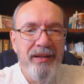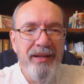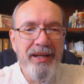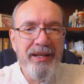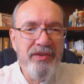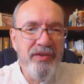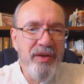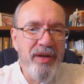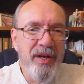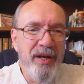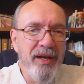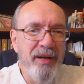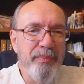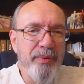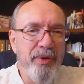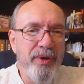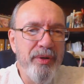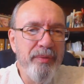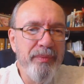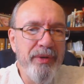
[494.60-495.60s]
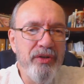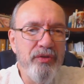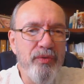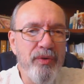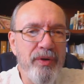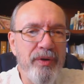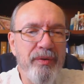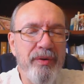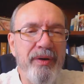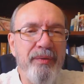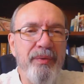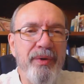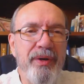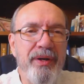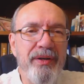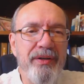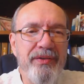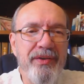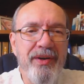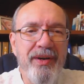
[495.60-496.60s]
that's pretty much what I
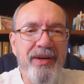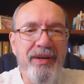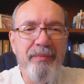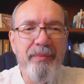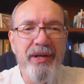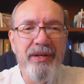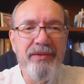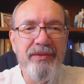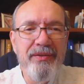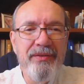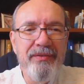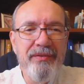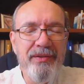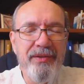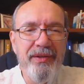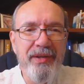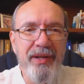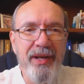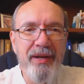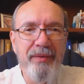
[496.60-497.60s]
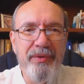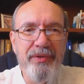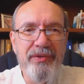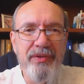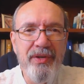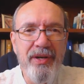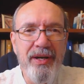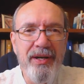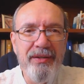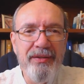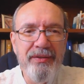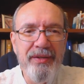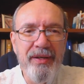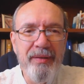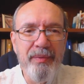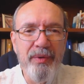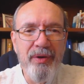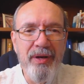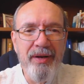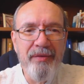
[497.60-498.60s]
wanted to talk about today, was
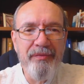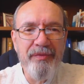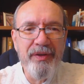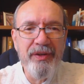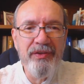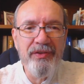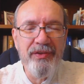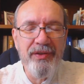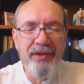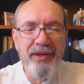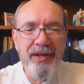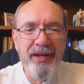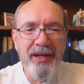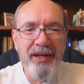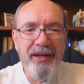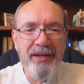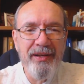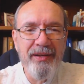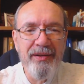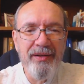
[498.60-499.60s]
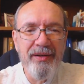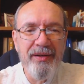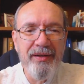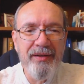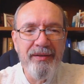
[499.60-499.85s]
demographics, and